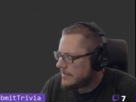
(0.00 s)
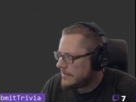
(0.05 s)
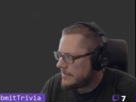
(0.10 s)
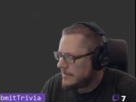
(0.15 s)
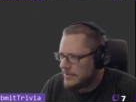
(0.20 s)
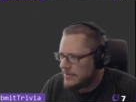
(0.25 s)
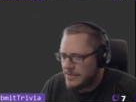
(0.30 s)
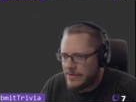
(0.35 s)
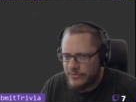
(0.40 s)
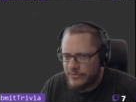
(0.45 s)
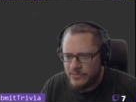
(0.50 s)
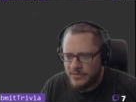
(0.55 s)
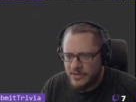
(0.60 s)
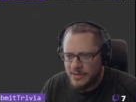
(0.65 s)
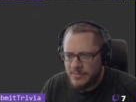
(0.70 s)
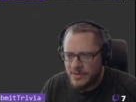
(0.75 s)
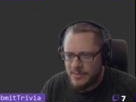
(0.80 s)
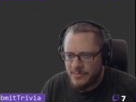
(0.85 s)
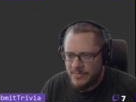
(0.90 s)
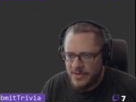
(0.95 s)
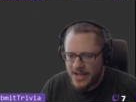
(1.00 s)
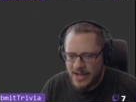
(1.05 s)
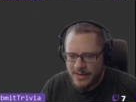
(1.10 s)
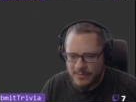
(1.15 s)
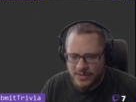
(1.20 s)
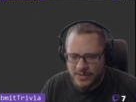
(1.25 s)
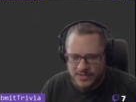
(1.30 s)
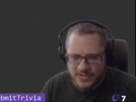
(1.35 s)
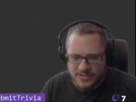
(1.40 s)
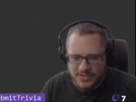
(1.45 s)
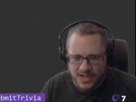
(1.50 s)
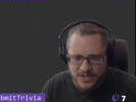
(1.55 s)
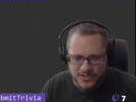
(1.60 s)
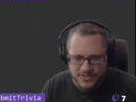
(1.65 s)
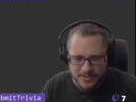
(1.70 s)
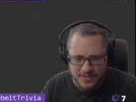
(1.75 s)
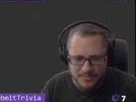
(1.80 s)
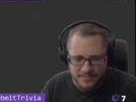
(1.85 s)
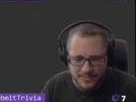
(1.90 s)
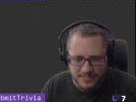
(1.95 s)
you haven't really been paying much
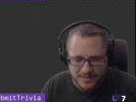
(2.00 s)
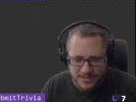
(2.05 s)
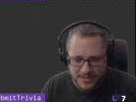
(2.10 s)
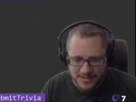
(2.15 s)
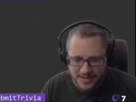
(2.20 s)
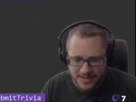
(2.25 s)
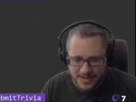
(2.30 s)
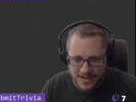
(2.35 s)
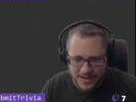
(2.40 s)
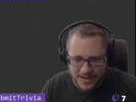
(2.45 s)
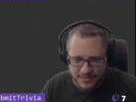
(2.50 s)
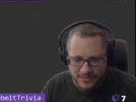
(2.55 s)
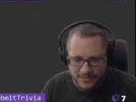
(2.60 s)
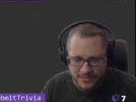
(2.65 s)
attention, I don't